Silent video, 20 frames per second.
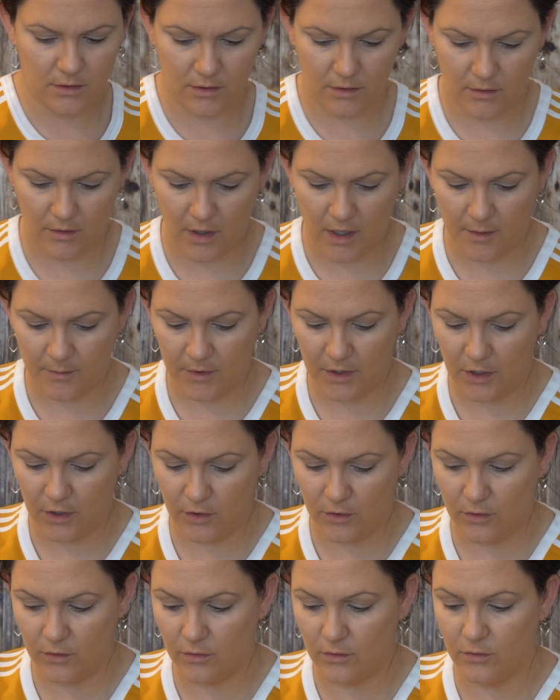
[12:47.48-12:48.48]
So I'm going to
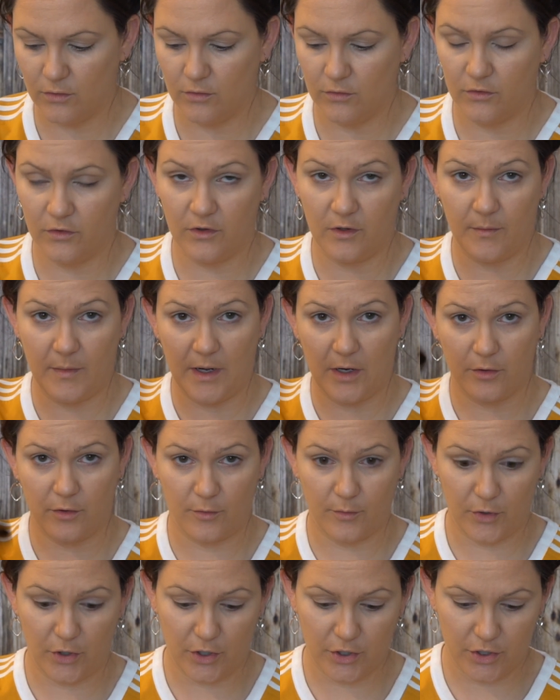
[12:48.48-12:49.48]
use the powder
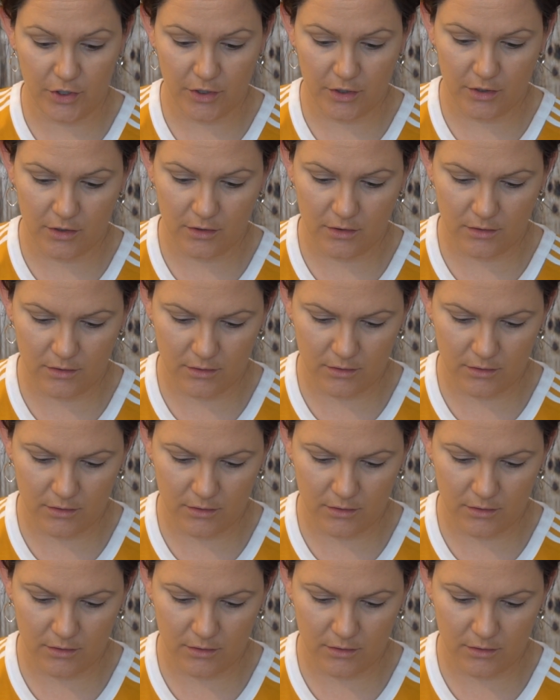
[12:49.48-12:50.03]
brush.